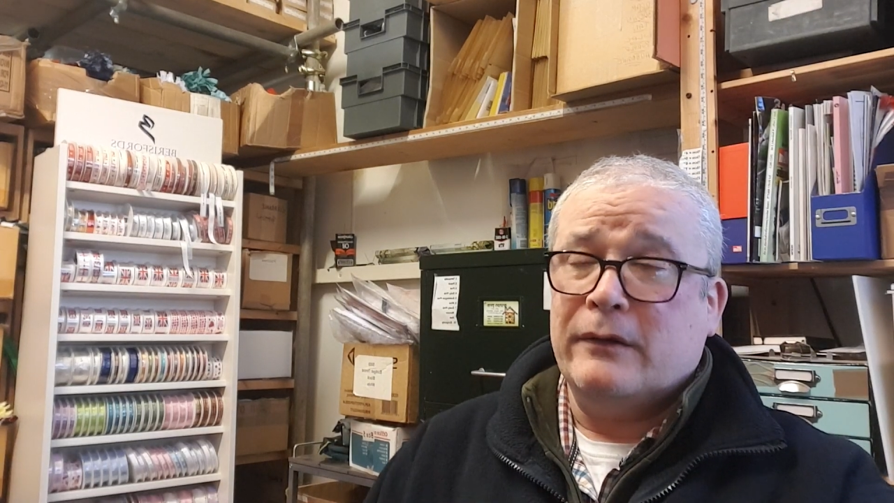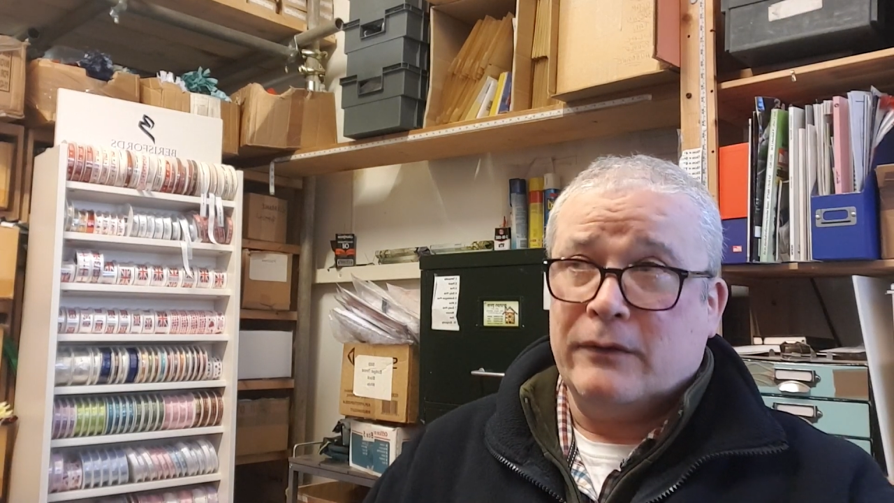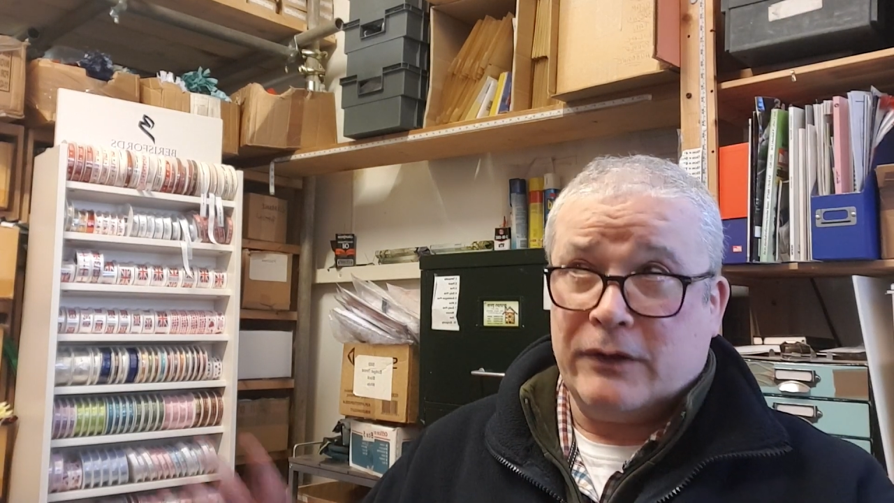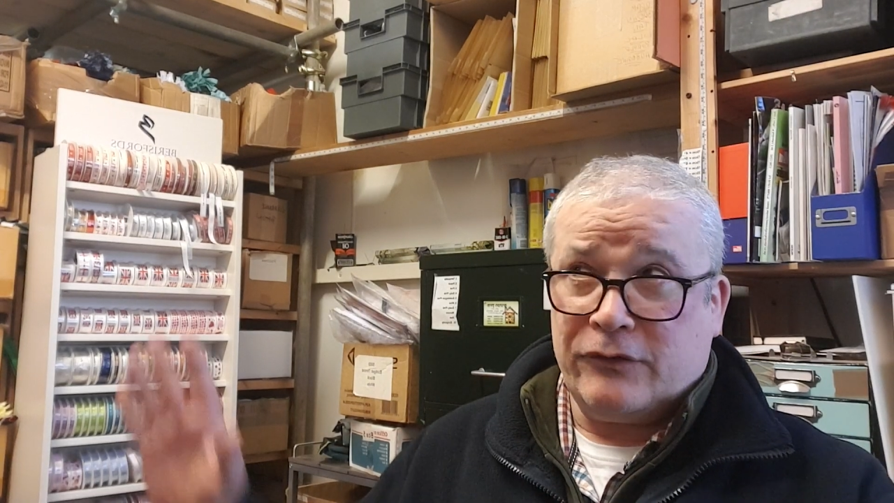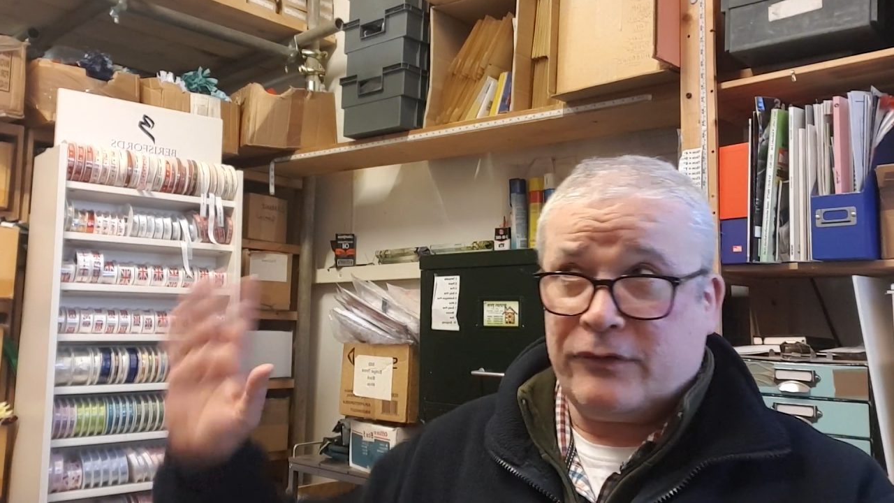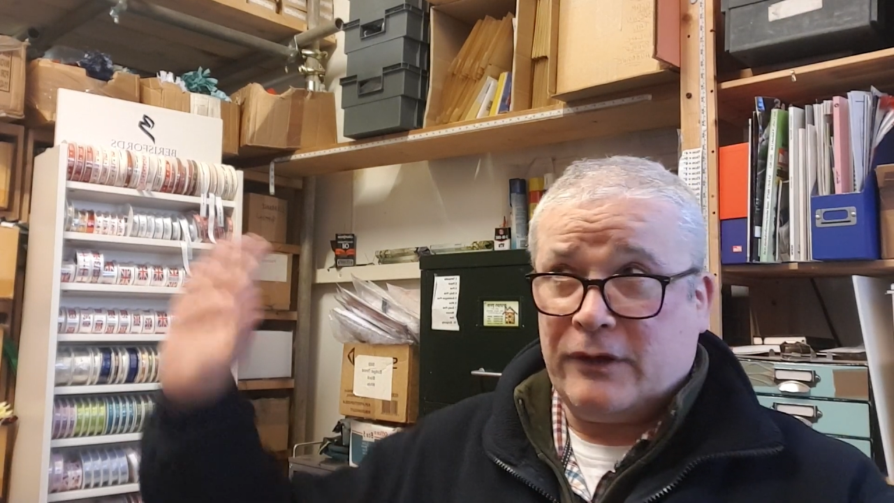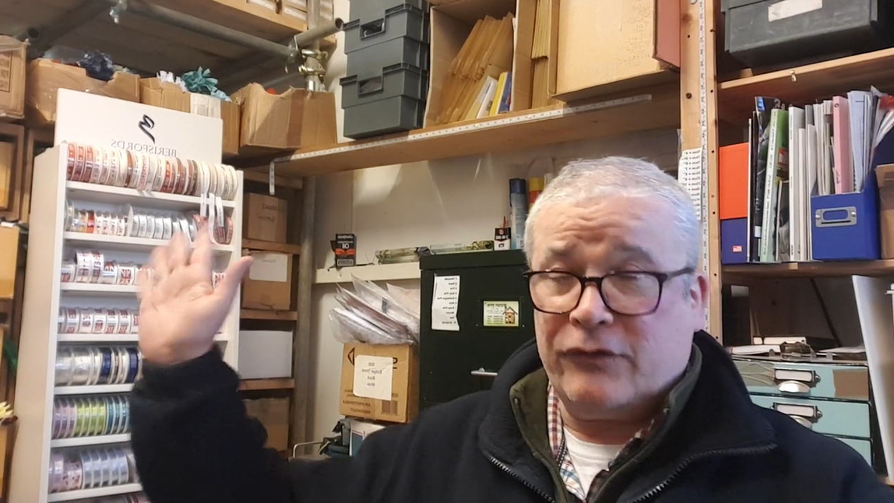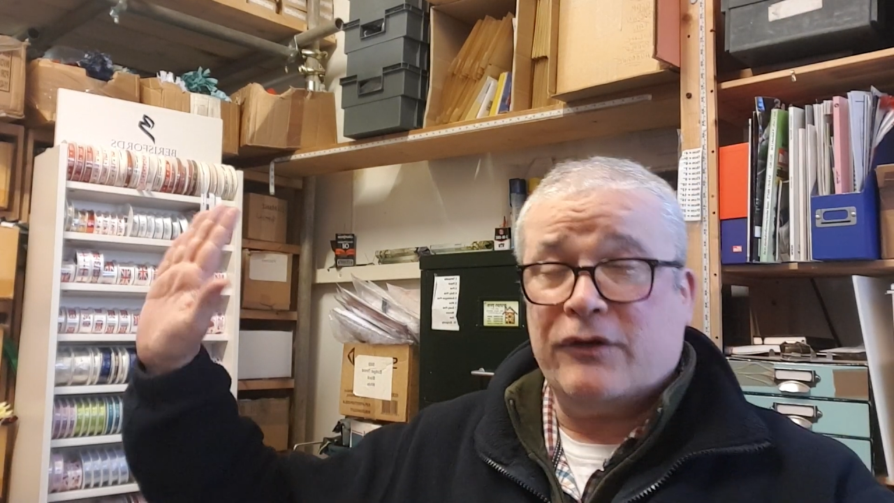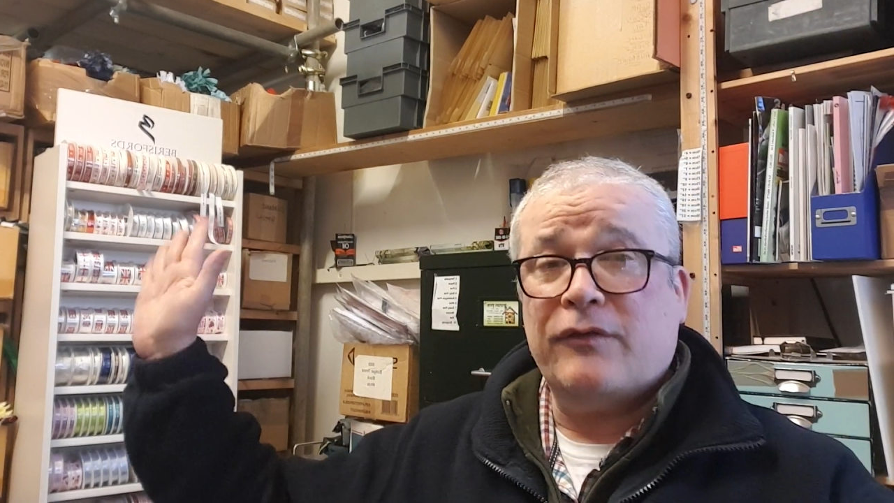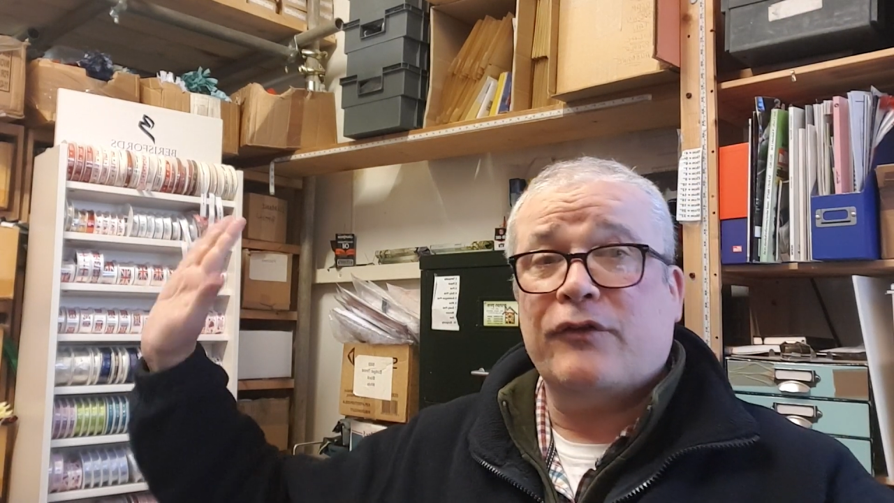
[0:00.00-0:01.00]
That's
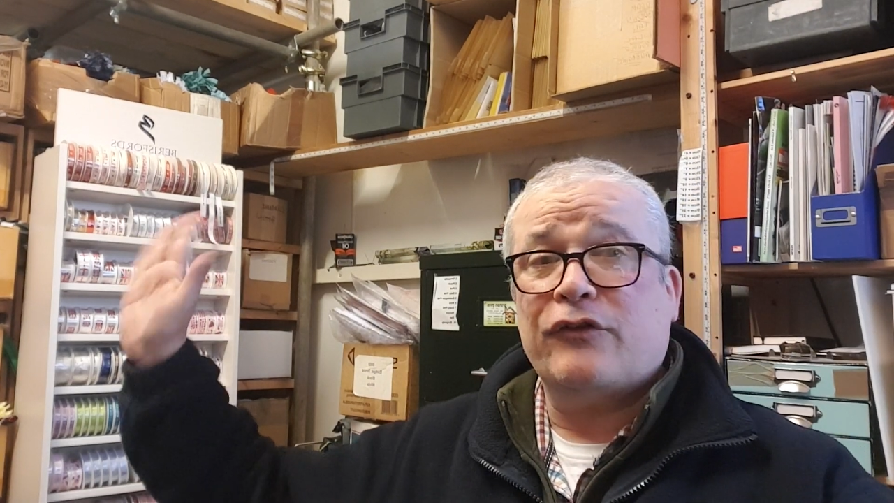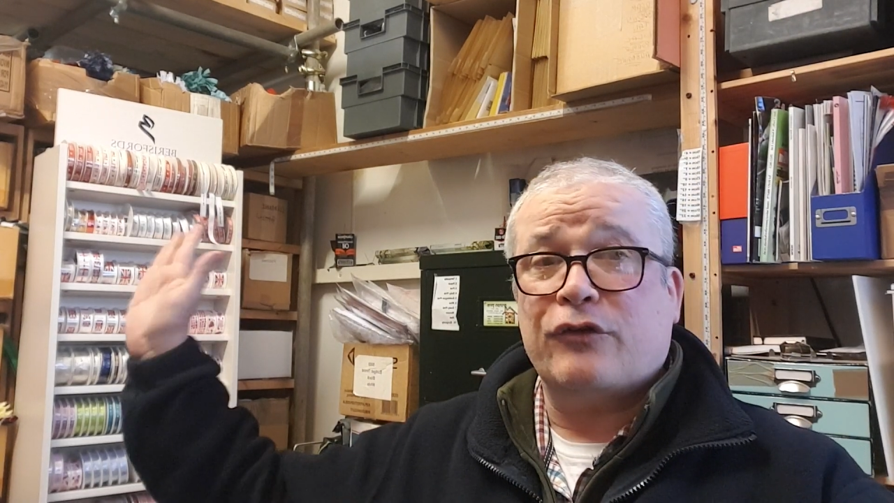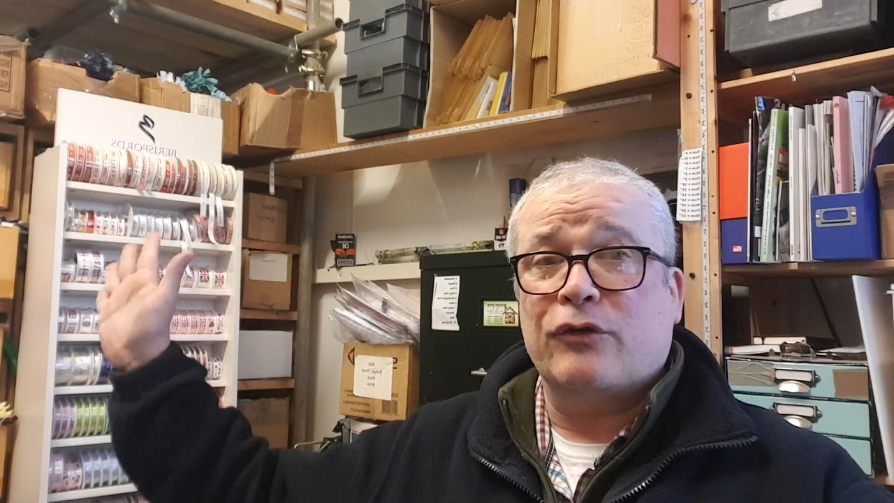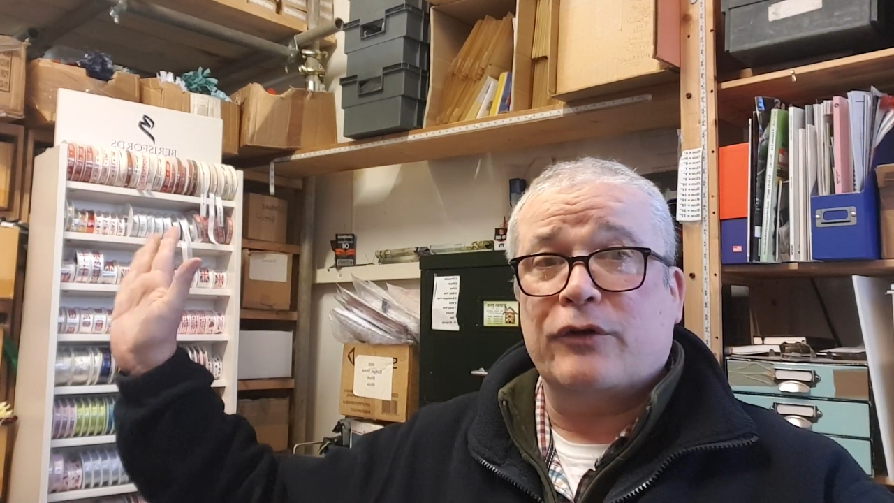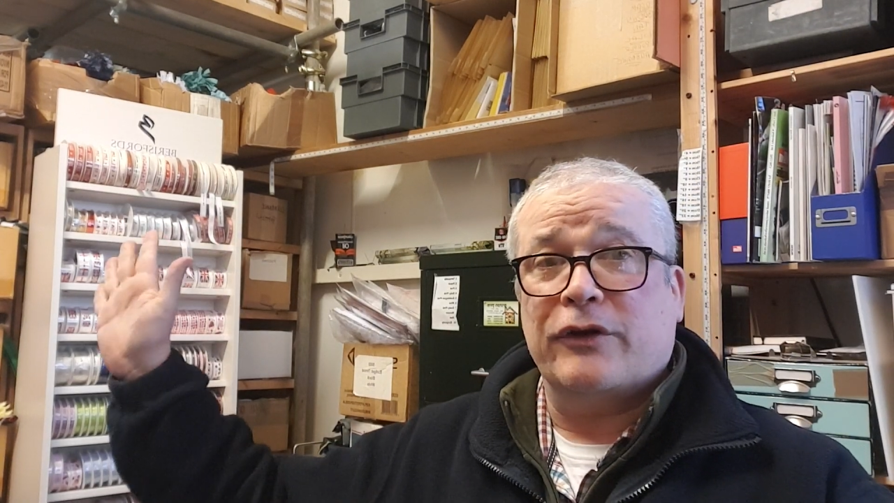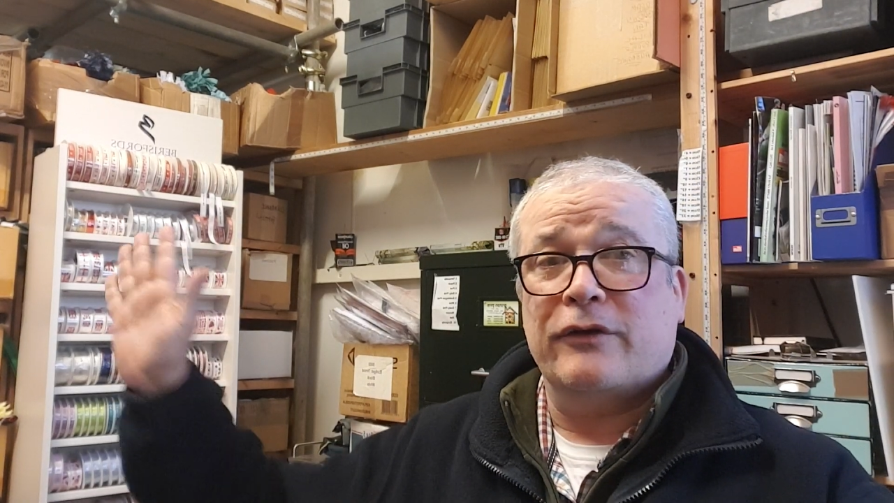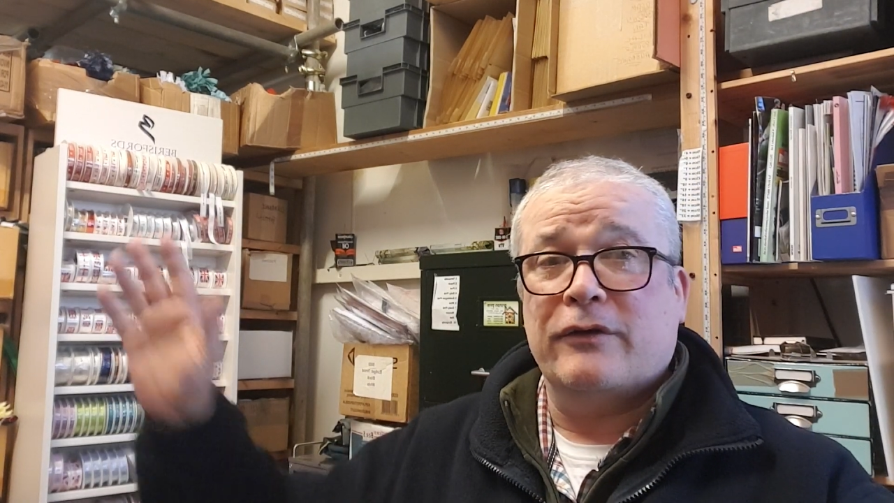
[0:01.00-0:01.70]
a different story.